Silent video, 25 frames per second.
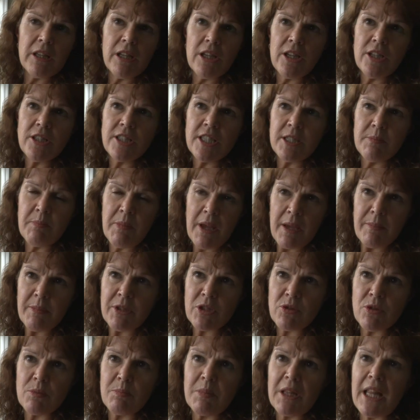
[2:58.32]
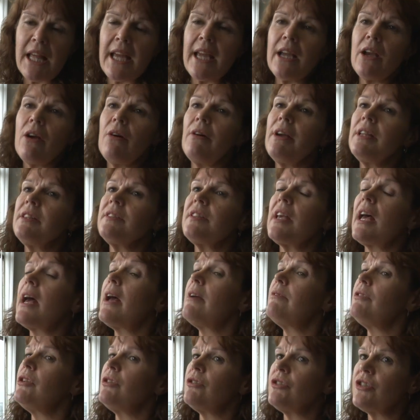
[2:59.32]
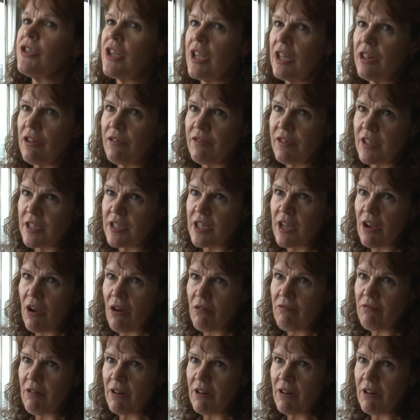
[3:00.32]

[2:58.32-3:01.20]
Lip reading: alerted maybe to a player going down, you'll see the physio